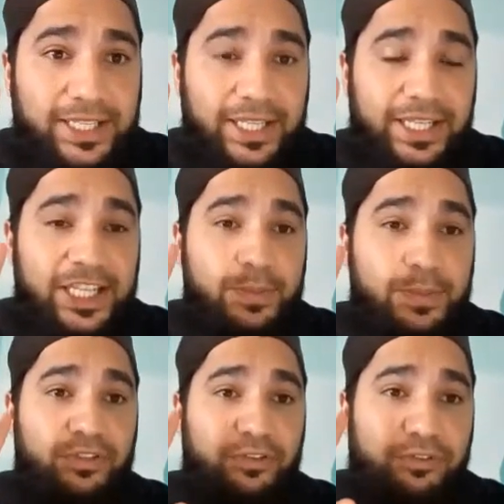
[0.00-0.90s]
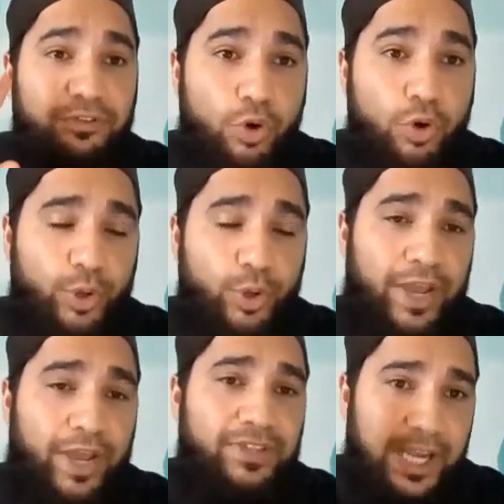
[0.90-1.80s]
in terms of the form, you
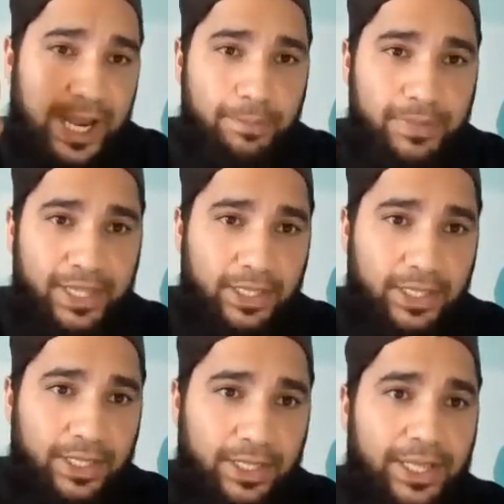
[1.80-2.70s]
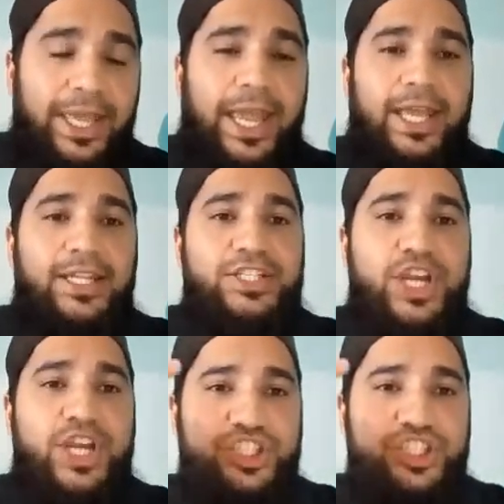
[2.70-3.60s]
have the lam there, and it
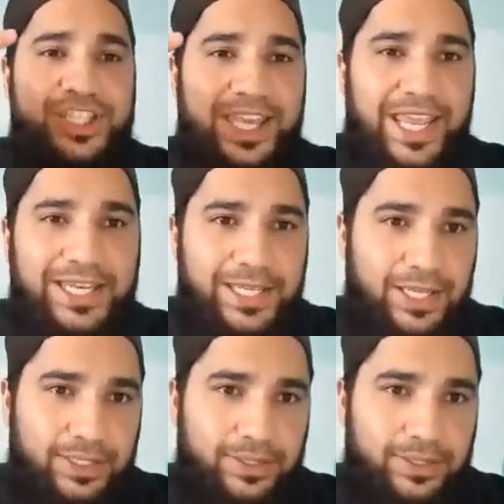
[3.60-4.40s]
changes the ending,